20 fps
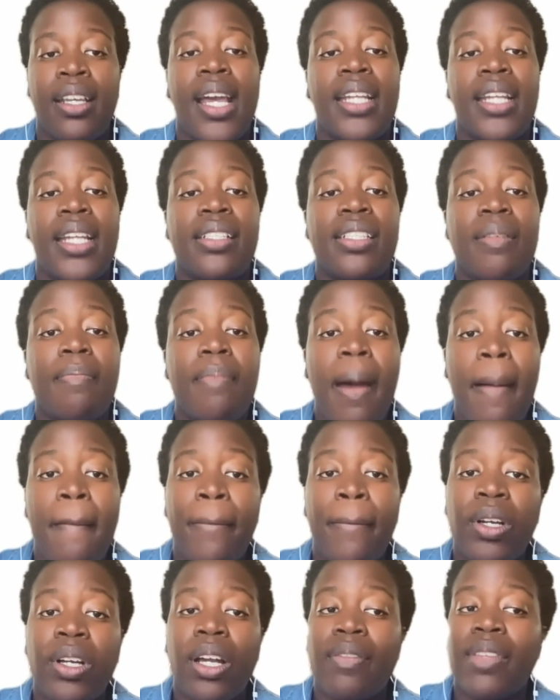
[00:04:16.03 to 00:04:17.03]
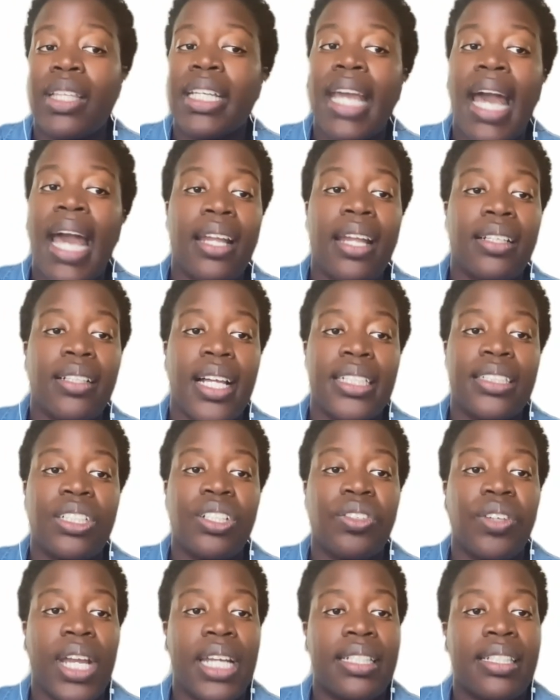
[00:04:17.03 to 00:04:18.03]
and is a member of the Catalyzing
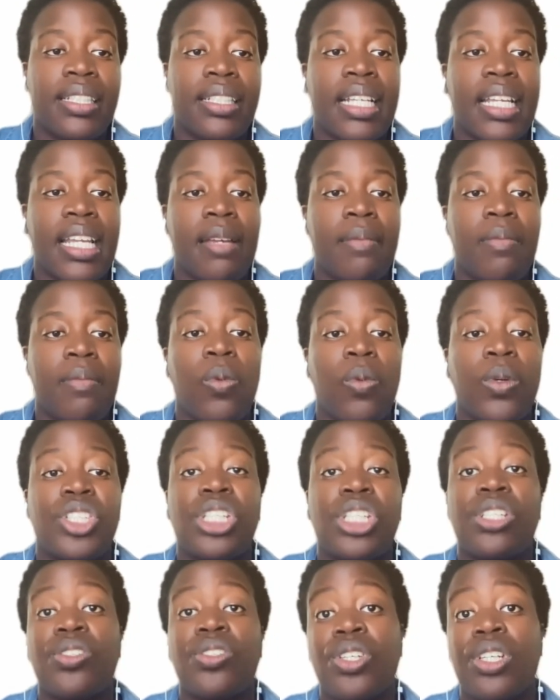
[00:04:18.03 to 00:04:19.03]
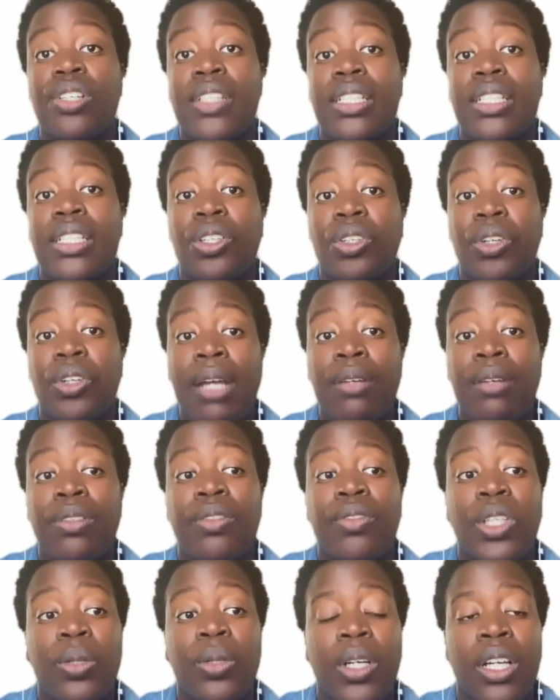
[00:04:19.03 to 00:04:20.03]
Grants team, where she serves as a grant
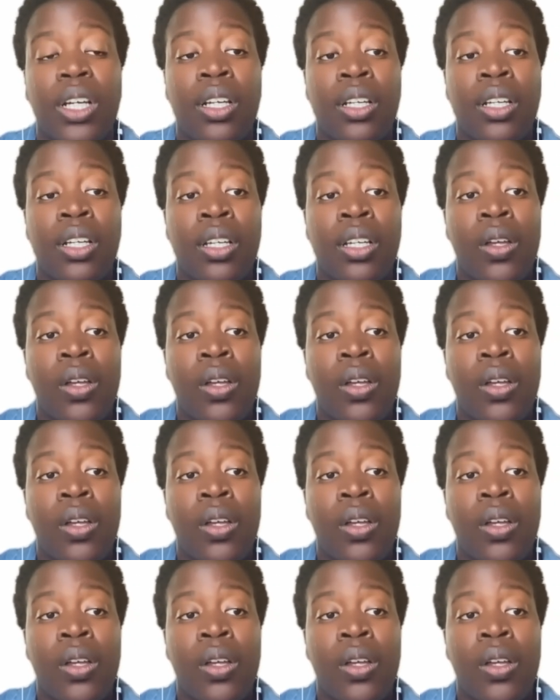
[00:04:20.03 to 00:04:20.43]
reviewer.